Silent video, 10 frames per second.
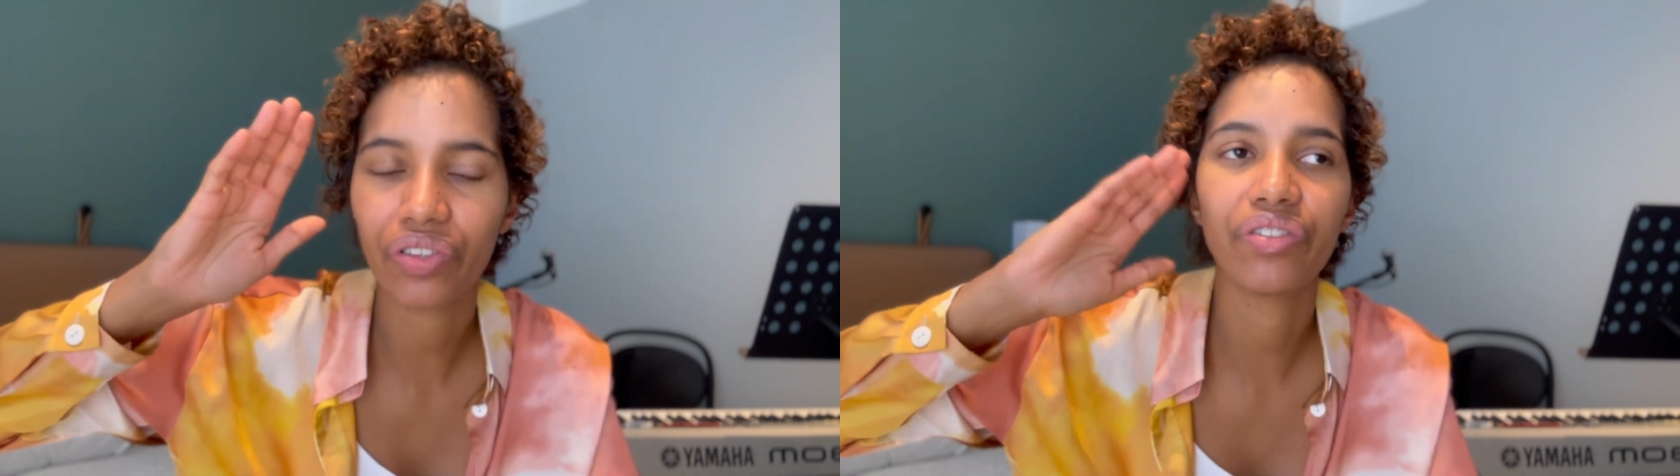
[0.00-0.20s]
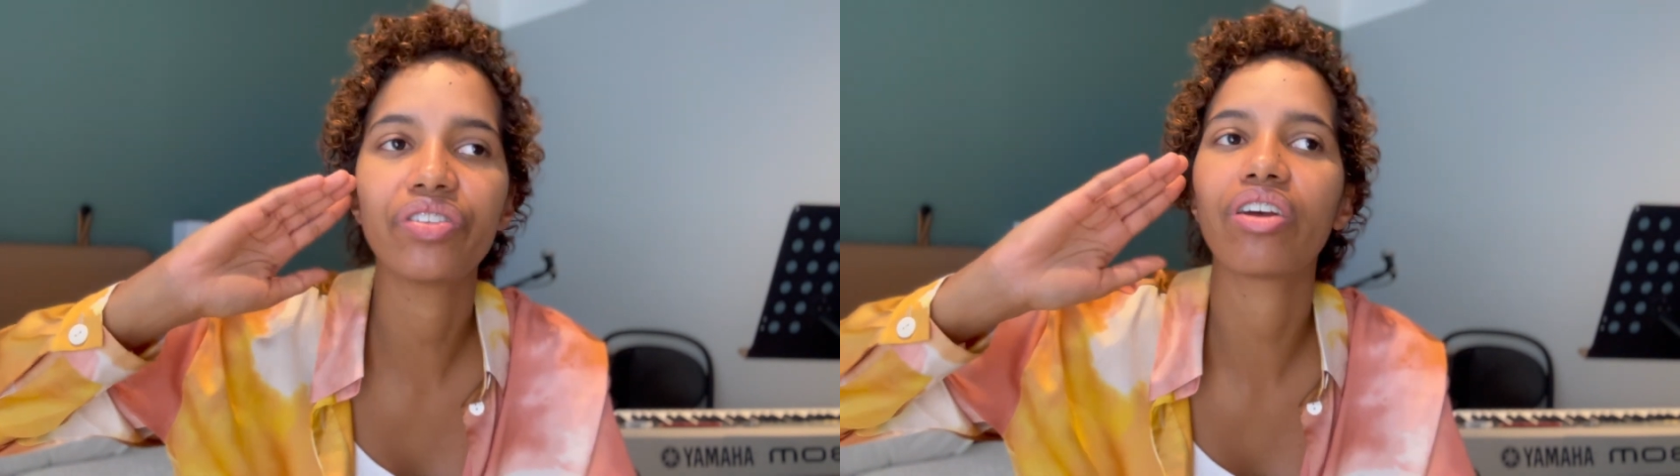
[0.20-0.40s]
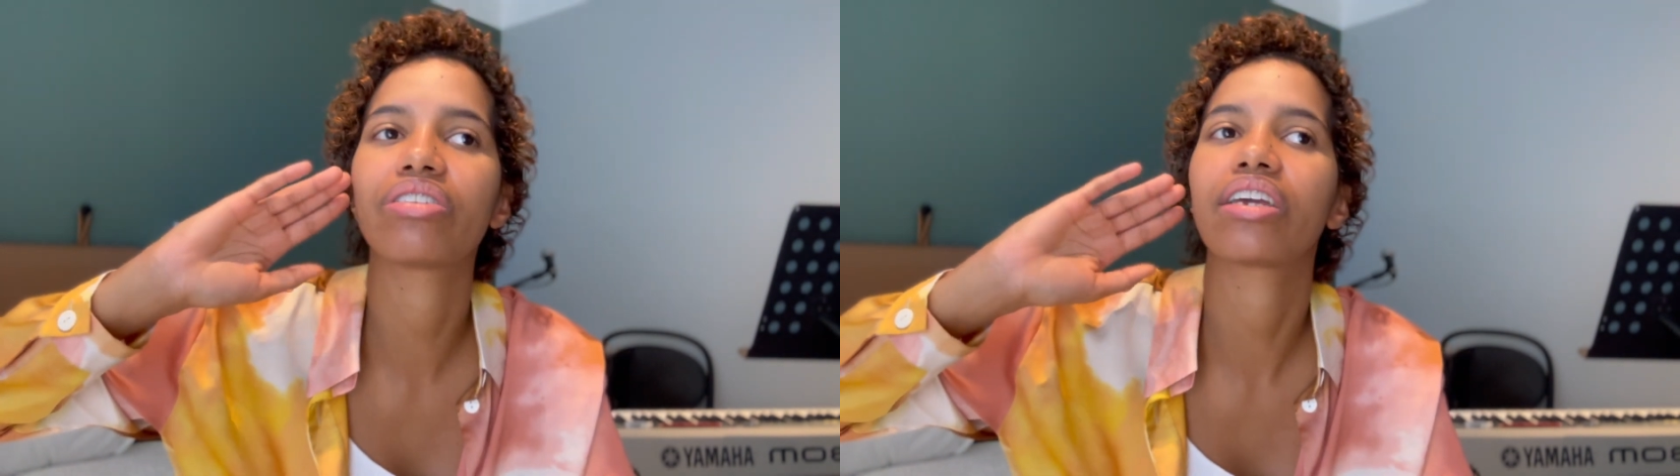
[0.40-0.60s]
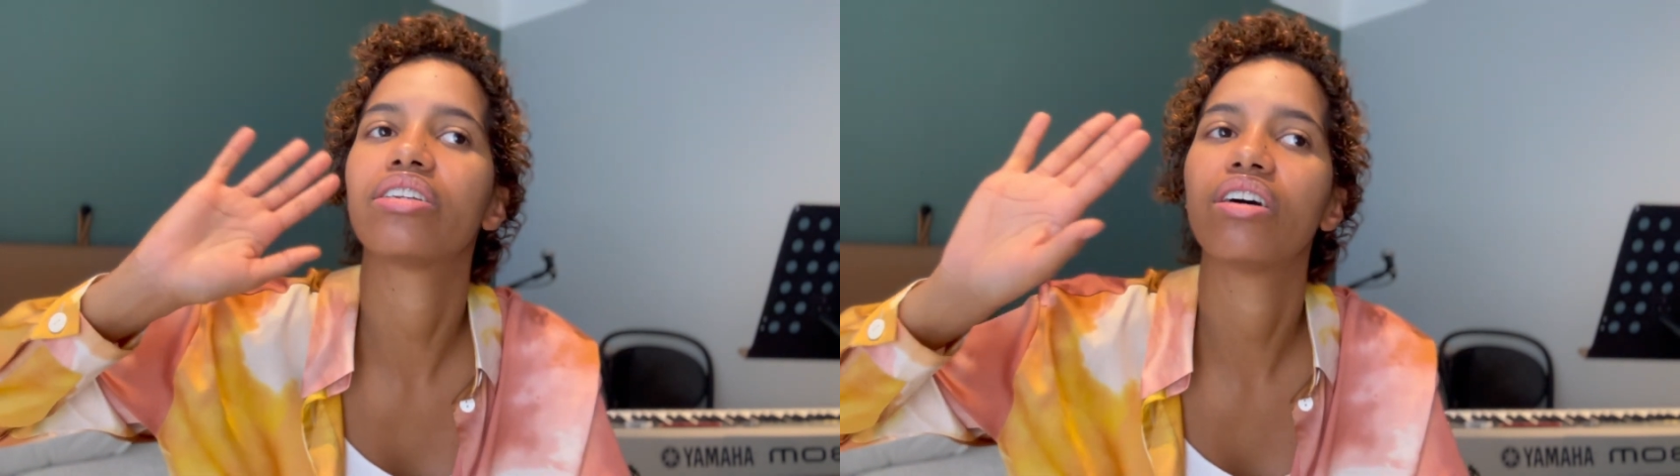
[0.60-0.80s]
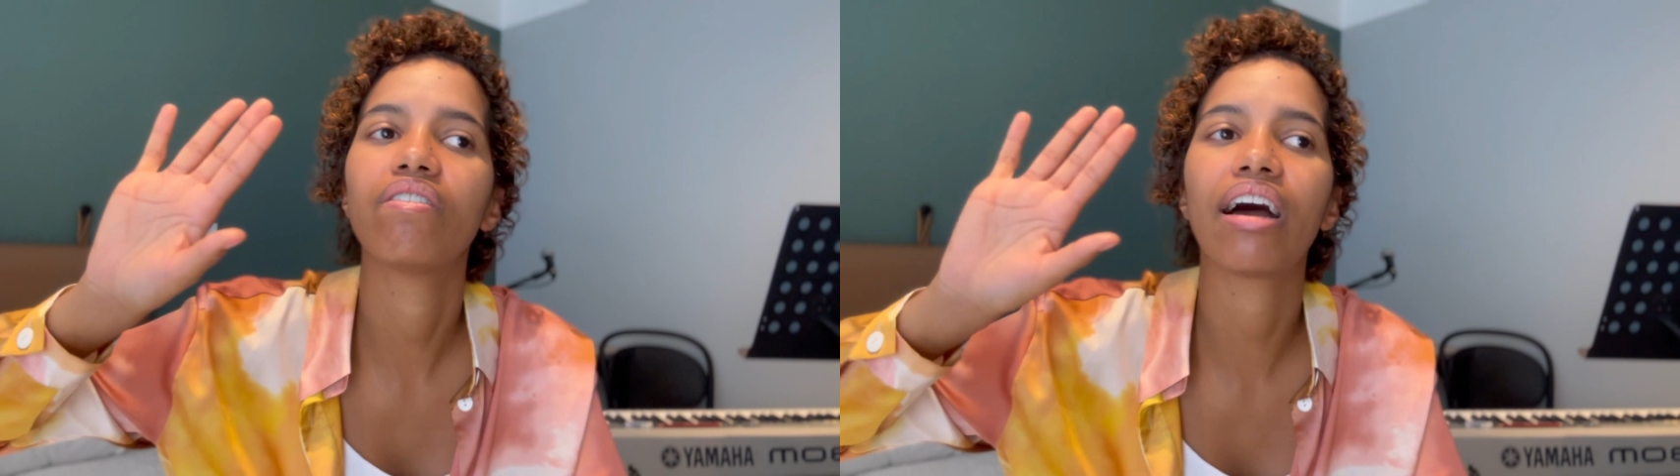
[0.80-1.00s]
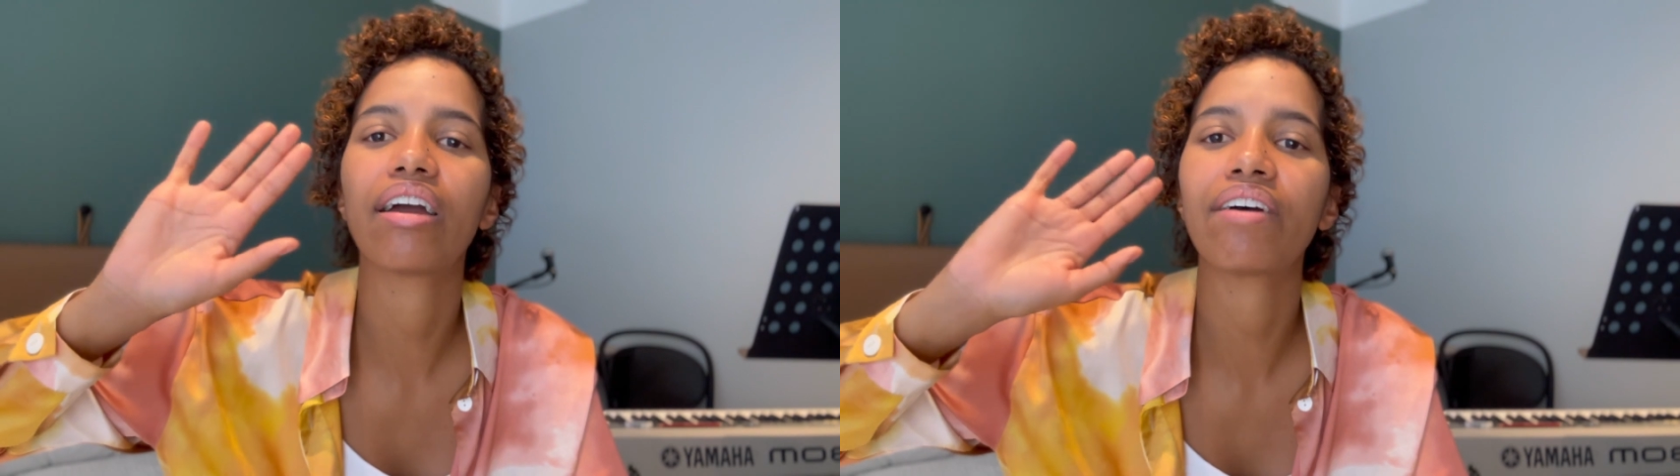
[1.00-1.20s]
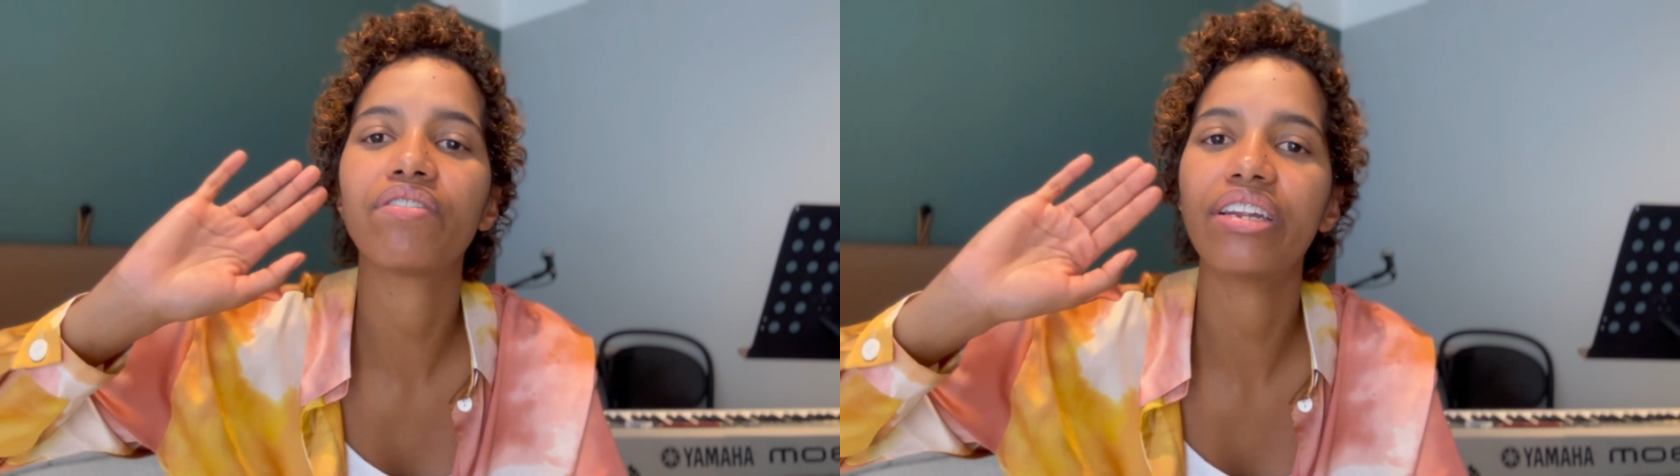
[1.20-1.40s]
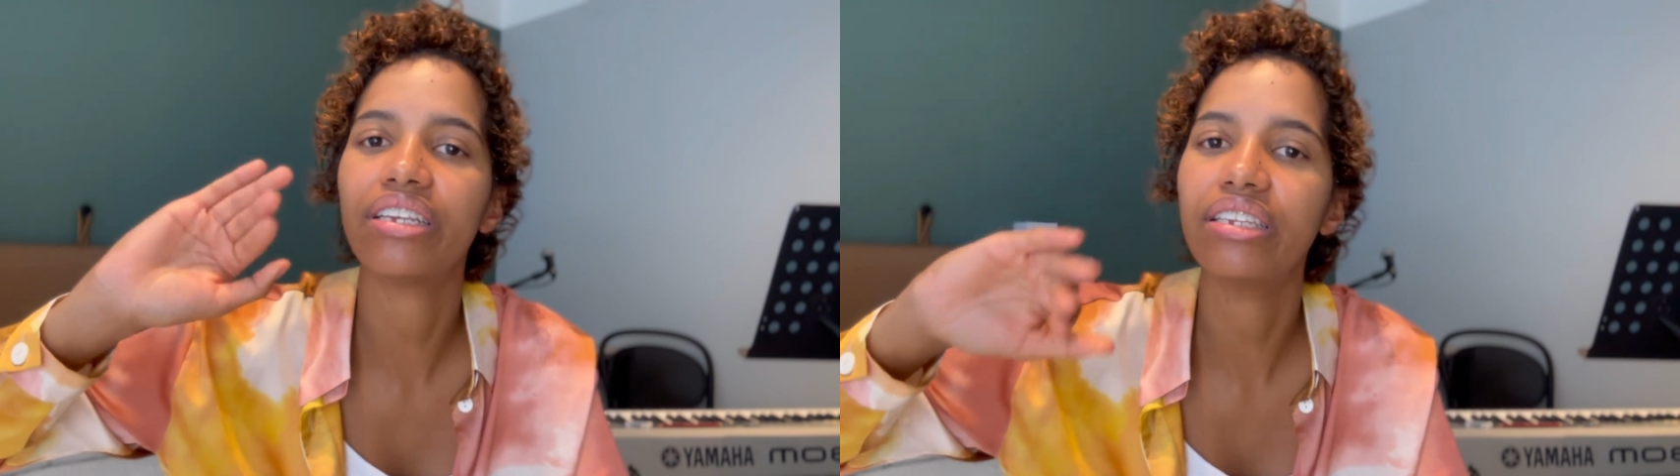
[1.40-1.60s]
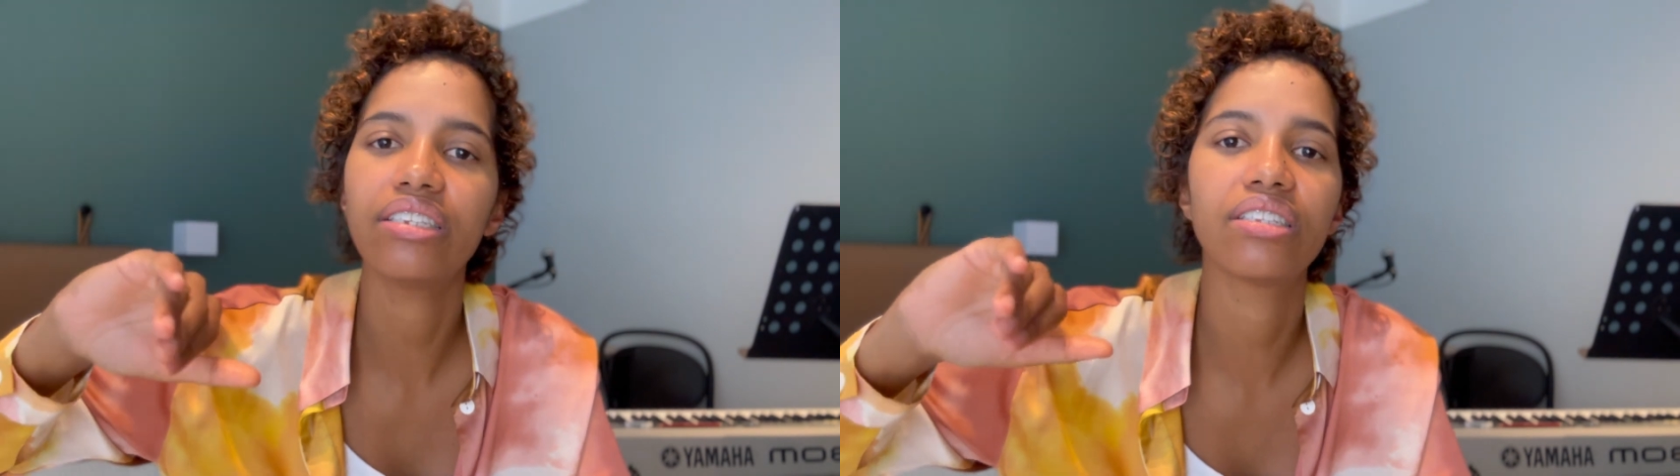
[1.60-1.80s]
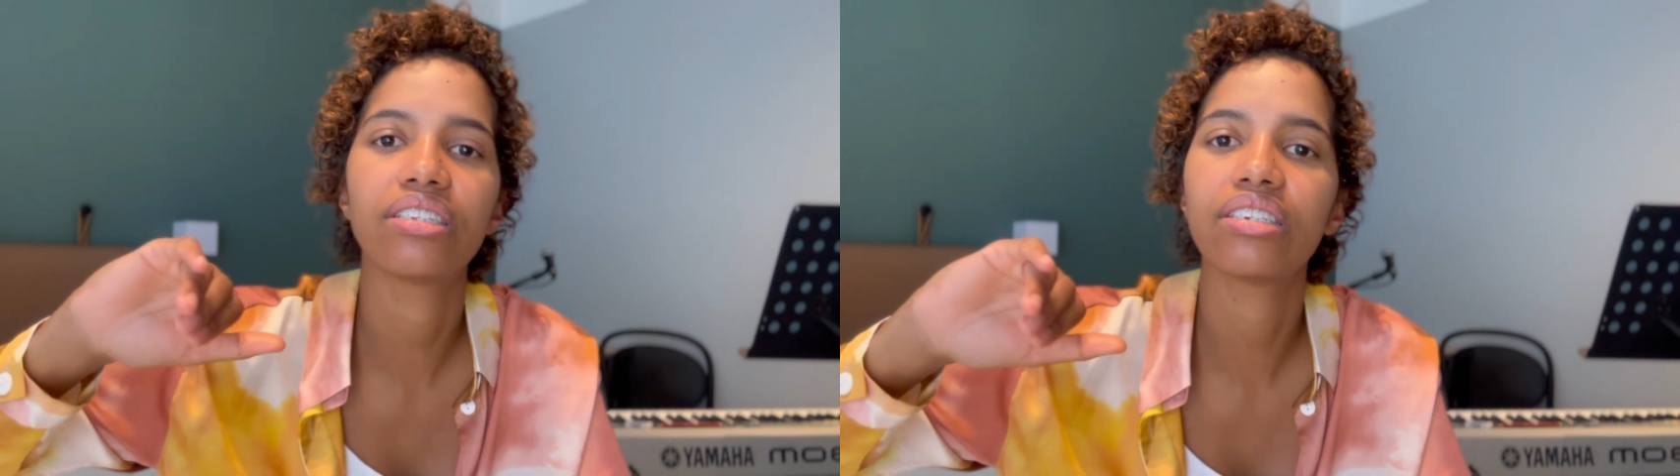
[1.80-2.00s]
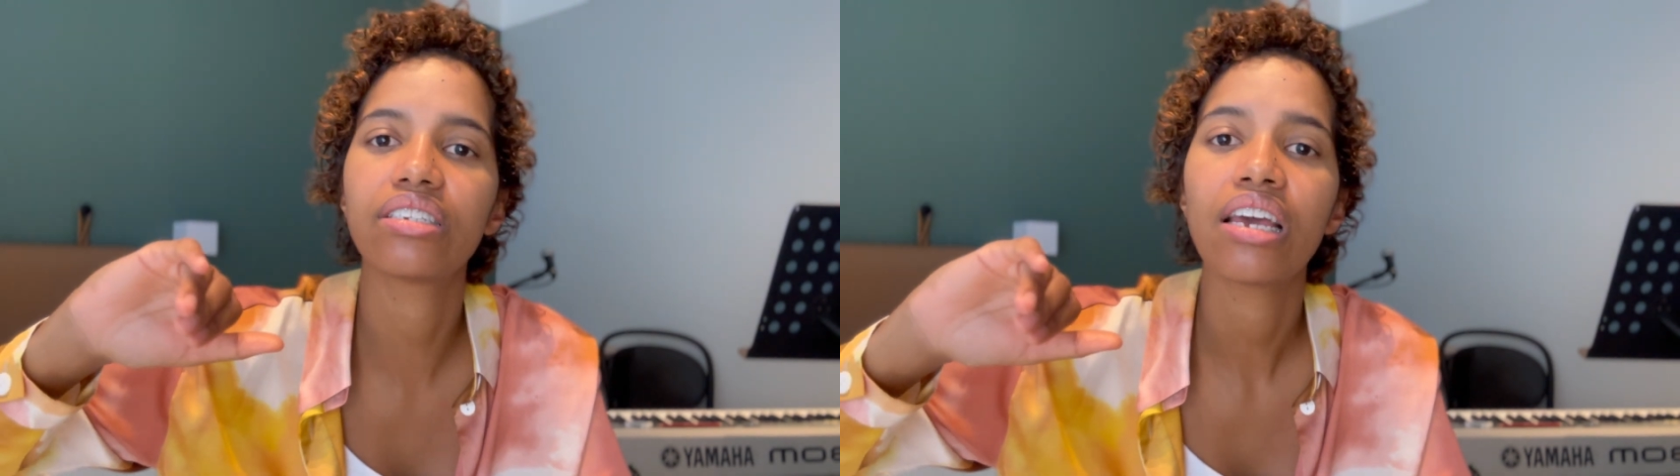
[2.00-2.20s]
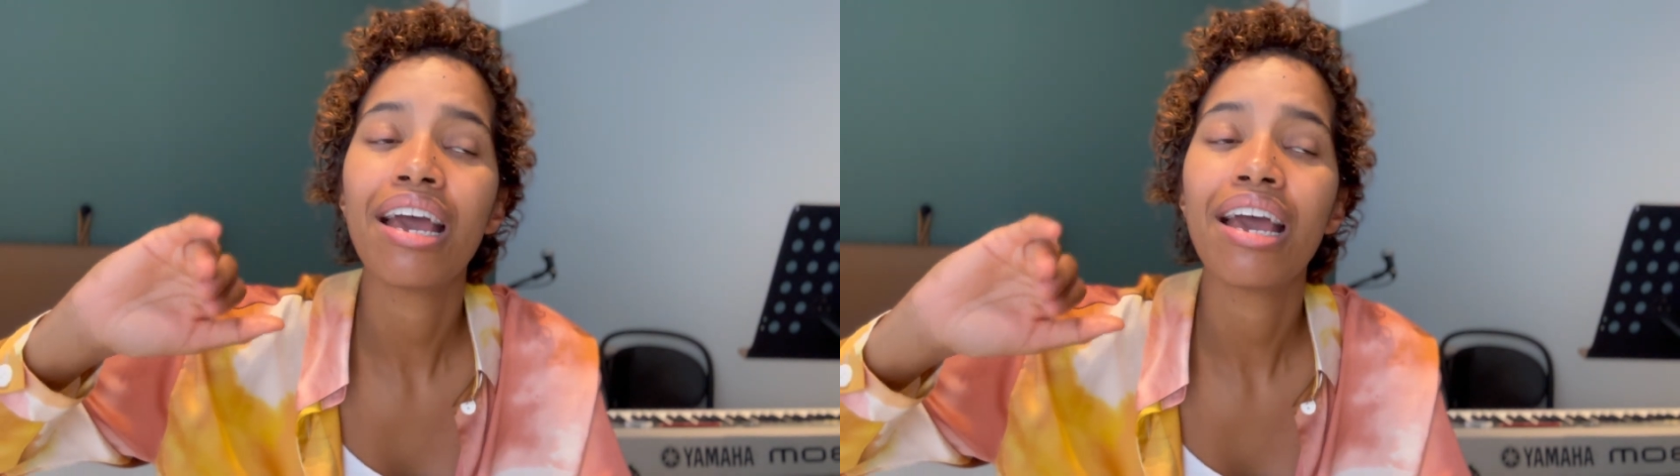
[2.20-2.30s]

And this year I was like, no, I've got to ease into this.